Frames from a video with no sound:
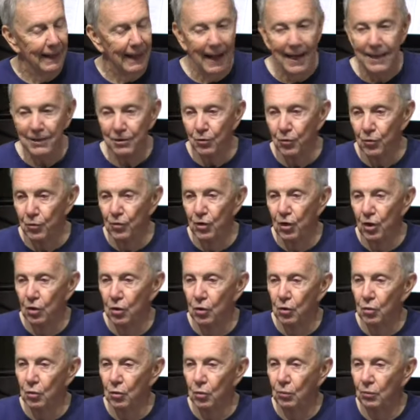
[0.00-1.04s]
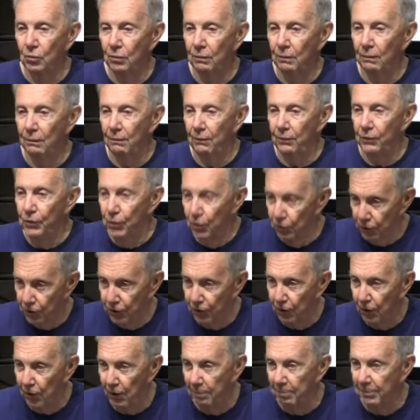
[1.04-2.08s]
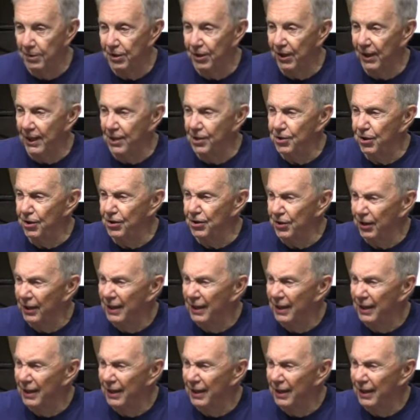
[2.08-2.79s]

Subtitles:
I don't know your circumstances